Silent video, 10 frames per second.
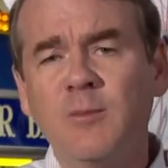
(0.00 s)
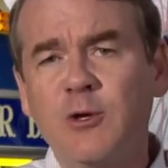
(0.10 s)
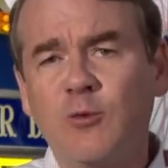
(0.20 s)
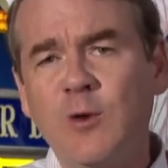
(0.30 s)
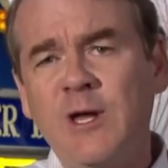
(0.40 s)

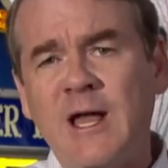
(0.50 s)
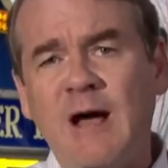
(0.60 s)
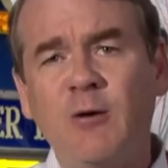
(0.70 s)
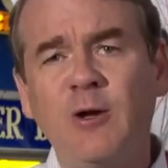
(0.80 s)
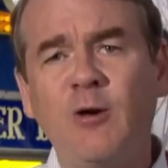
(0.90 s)
between
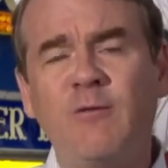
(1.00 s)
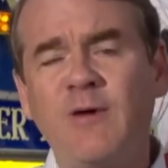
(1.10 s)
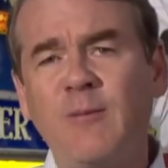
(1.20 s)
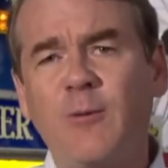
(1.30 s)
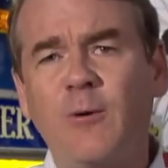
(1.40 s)
now and
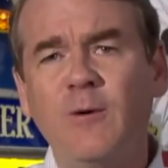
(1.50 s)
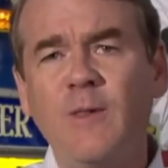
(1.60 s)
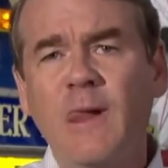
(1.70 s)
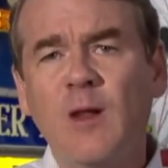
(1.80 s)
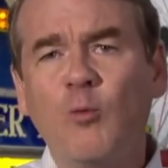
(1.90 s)
November,
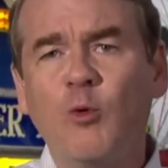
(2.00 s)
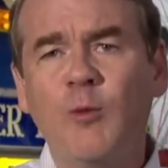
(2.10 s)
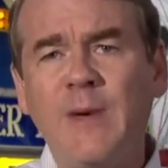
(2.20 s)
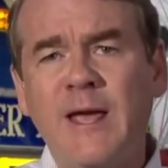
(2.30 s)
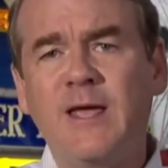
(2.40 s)

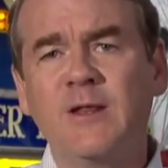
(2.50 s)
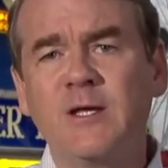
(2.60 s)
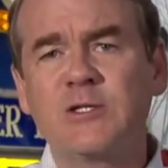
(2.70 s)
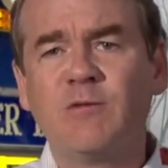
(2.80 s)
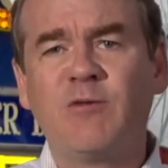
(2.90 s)
we're making
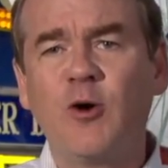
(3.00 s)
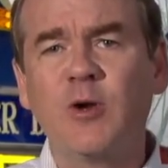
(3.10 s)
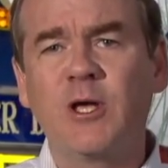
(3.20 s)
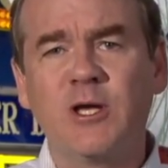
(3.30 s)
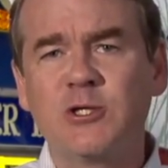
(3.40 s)
this a
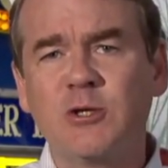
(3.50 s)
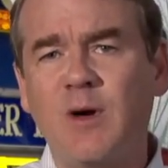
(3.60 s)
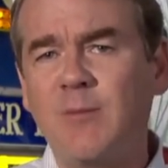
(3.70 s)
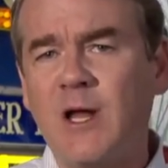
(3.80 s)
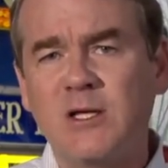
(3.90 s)
voting issue.
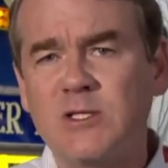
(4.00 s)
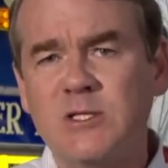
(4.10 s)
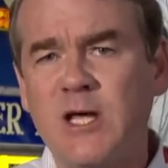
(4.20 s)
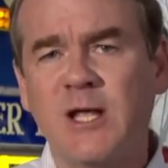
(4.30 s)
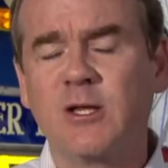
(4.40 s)
I'm not
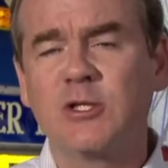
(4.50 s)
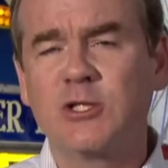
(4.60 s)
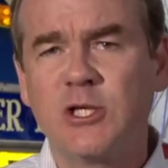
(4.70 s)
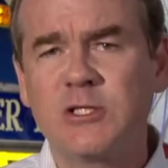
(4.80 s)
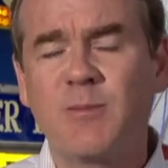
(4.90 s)
saying
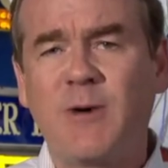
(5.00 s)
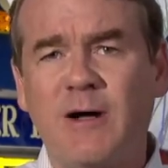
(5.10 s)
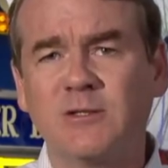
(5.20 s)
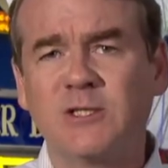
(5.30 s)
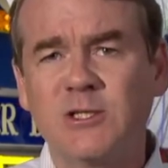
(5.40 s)
just the
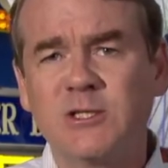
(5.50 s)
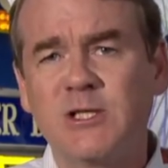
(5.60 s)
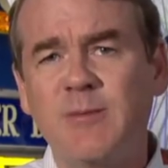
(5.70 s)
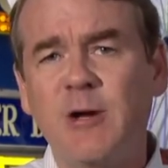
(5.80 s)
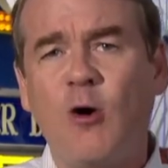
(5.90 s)

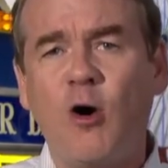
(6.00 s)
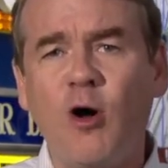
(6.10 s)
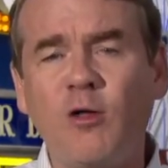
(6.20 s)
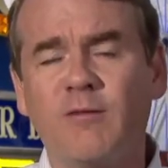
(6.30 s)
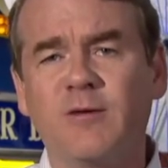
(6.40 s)
politicians. I mean,
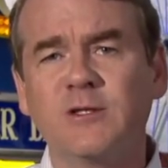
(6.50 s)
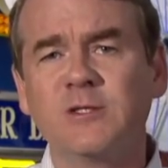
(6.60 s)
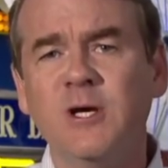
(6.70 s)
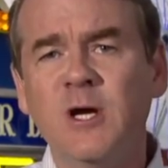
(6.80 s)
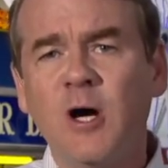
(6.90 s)
all of
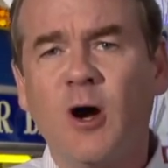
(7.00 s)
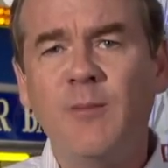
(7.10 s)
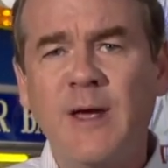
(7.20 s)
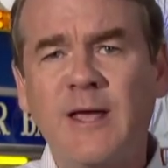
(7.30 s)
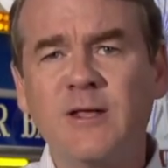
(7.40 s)
us are
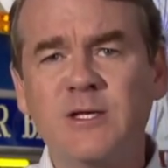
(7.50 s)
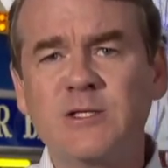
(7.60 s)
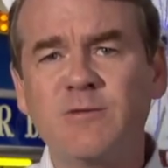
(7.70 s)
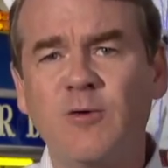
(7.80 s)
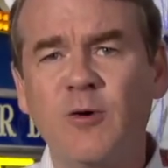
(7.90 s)
making
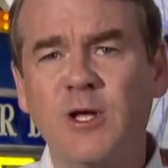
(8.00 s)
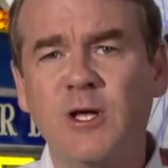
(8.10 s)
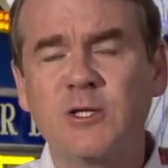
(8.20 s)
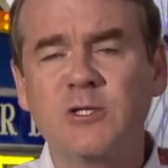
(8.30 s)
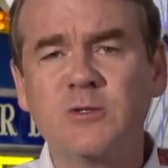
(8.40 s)
this a voting
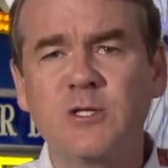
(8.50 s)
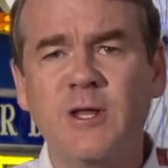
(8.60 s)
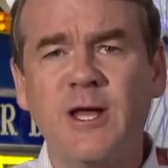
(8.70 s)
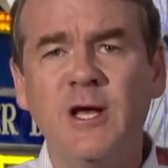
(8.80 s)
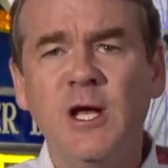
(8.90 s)
issue so
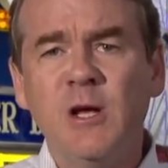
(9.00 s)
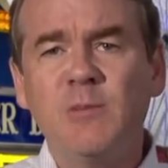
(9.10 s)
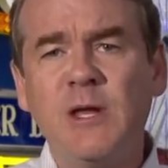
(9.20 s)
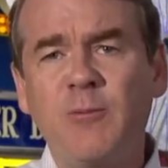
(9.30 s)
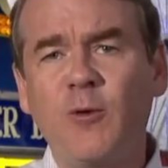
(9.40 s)
that
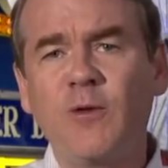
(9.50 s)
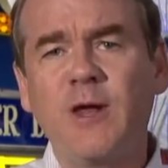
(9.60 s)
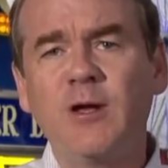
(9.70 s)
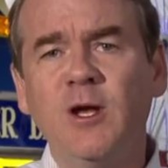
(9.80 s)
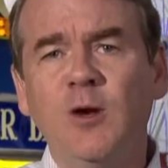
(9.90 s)
people
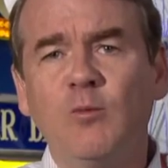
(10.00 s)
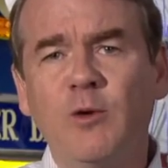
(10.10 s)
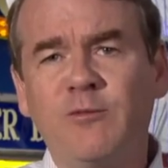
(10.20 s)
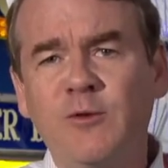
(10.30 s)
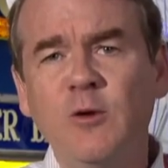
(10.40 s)
that
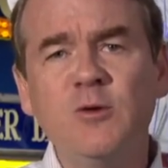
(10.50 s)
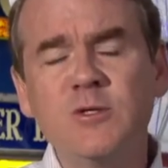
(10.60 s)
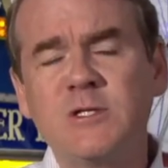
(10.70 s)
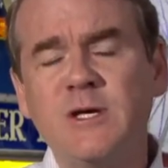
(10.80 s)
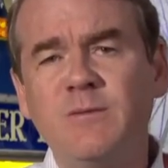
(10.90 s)

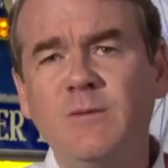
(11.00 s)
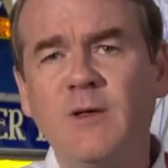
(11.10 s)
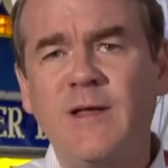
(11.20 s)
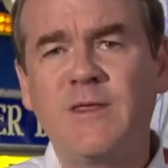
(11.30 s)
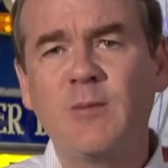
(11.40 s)
refuse to
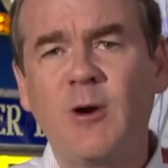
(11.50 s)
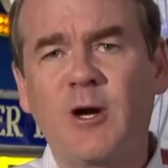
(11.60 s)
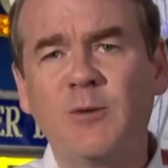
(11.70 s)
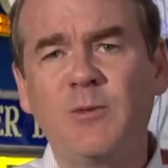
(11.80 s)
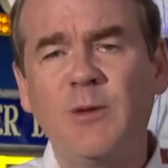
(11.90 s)
let the
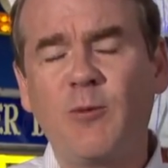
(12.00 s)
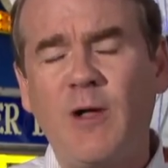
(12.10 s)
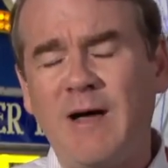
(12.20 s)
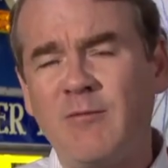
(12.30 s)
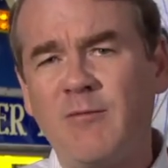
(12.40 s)
American people
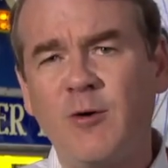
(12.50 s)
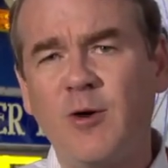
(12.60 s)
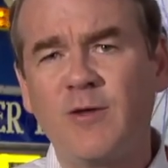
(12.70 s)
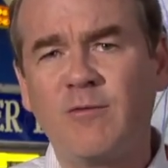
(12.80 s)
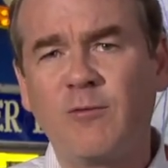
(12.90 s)
have a vote
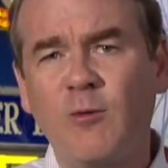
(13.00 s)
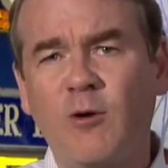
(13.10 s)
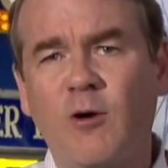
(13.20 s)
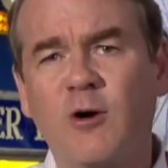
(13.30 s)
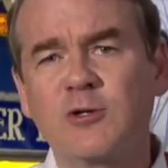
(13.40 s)
on the
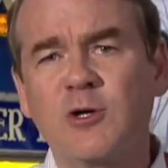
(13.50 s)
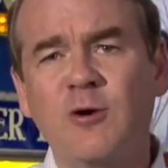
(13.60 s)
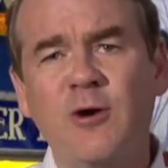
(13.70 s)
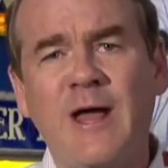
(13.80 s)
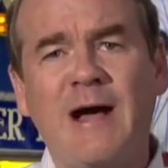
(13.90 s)
floor are
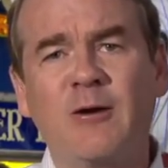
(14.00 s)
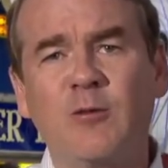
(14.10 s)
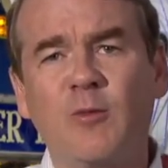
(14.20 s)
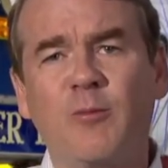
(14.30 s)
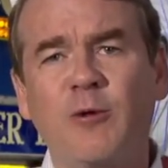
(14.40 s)
turned out
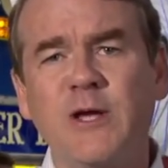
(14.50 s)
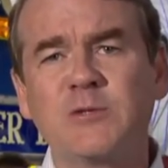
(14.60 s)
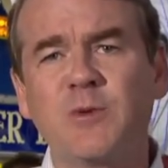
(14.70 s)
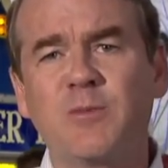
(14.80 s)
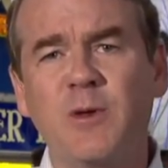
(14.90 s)
and replaced
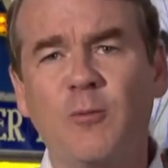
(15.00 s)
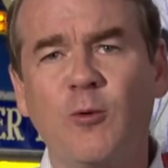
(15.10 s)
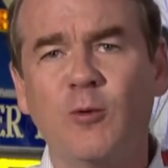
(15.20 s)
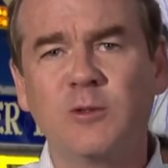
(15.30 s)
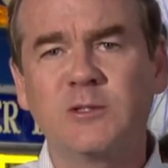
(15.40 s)
yeah. with people
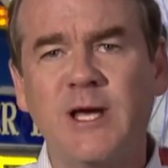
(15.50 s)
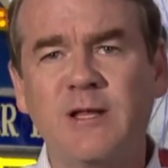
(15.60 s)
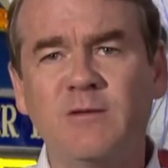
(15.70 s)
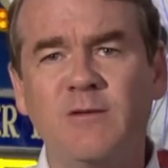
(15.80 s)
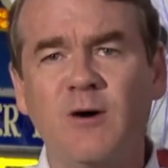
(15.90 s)
who will take
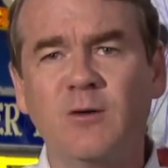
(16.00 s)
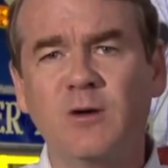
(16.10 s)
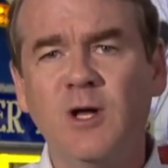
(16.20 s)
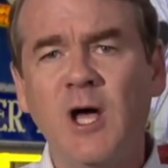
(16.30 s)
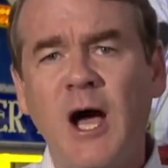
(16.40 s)
the vote.
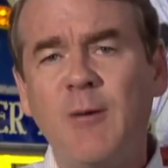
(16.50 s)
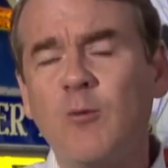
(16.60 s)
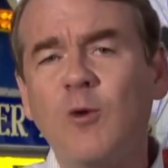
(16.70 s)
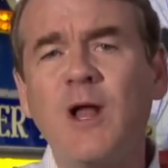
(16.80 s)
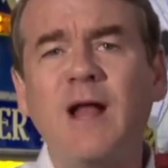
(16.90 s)
You I mean,
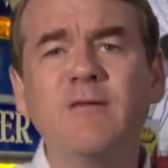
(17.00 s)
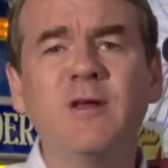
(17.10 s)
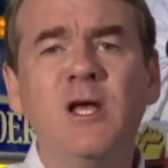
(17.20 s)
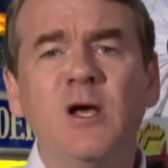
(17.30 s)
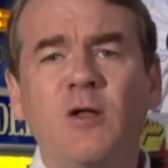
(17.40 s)
we're not even,
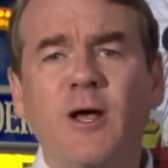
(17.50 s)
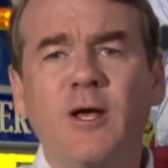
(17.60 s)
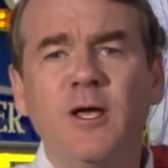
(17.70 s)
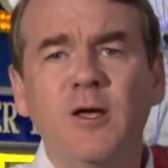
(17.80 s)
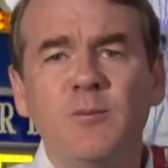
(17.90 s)
like,
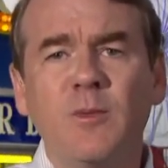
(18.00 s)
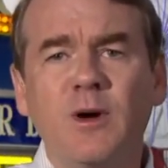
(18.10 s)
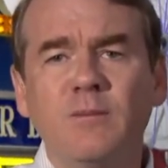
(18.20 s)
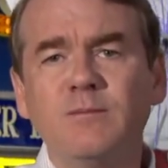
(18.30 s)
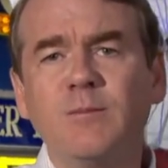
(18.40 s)
M
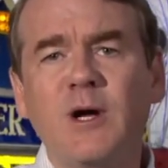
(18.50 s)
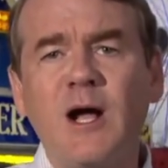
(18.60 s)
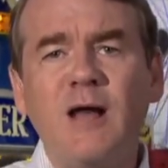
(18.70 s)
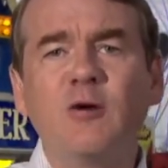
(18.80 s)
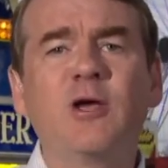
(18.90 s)

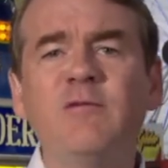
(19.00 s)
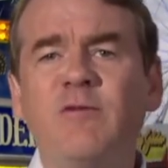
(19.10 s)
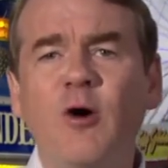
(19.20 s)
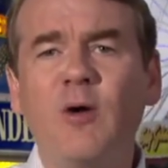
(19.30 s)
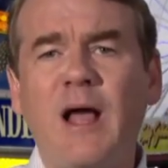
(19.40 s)
McConnell can
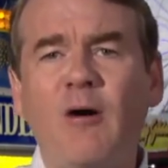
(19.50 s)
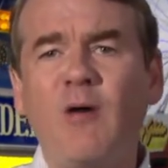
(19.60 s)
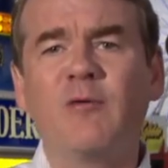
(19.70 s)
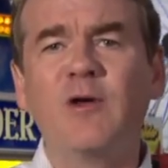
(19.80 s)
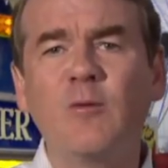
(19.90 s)
vote
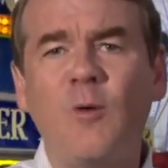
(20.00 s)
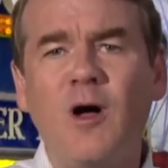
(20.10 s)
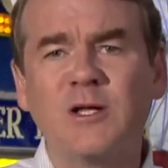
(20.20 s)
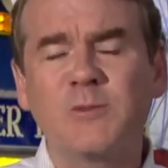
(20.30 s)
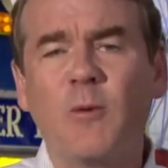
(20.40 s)
however he
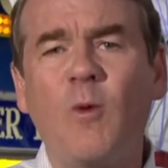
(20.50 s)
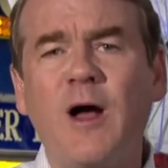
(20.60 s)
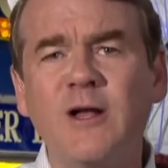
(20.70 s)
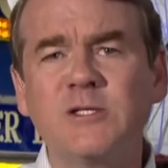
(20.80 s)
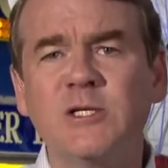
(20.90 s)
wants, but why
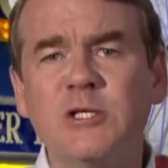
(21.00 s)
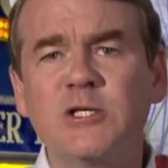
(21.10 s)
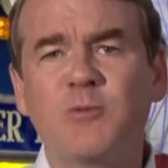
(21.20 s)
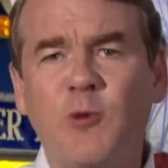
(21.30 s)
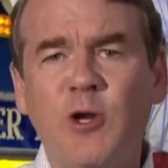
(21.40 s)
doesn't he
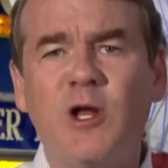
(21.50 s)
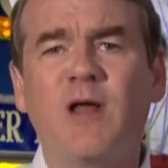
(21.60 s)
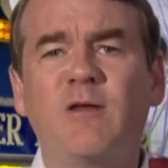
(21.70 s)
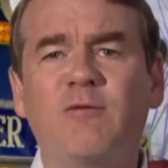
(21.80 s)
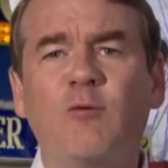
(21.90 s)
just put it
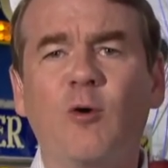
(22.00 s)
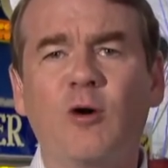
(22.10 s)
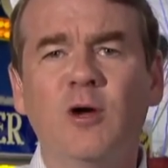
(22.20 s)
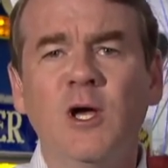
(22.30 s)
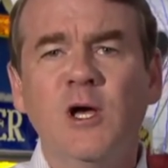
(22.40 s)
on the
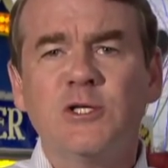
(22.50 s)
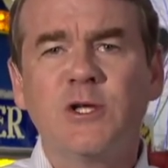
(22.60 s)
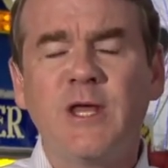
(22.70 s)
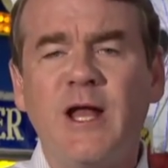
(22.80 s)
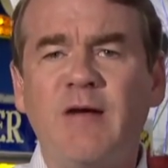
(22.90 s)
floor so
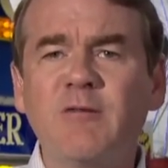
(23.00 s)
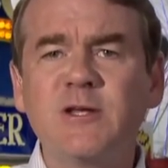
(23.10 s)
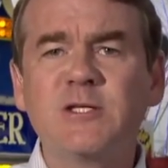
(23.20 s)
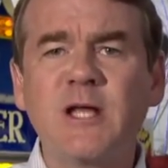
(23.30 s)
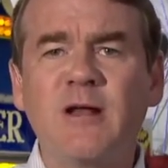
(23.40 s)
that every
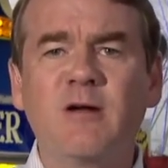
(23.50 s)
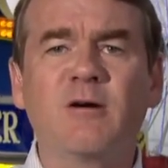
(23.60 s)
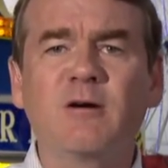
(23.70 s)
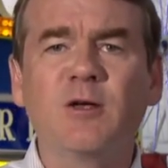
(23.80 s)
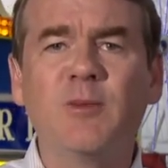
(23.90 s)

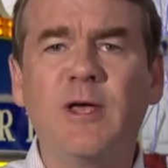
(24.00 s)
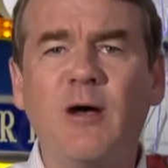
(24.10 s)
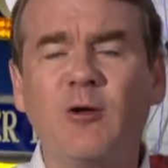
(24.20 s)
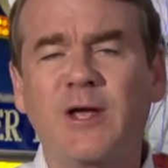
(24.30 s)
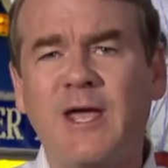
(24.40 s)
senator can be
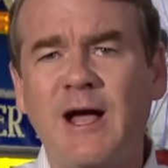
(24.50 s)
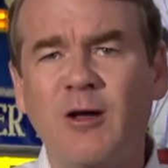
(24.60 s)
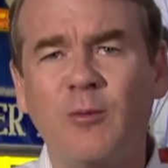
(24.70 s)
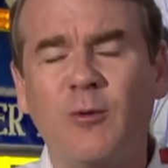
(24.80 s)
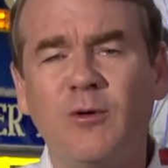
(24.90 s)
held
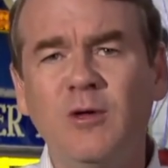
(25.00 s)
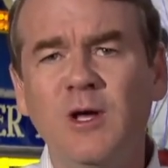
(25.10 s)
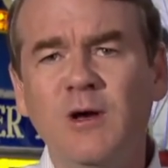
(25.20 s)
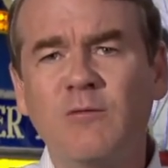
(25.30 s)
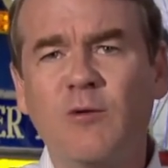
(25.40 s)
accountable
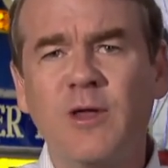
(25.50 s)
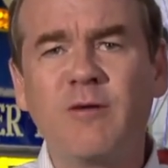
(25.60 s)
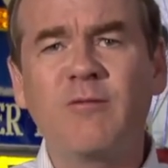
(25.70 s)
for their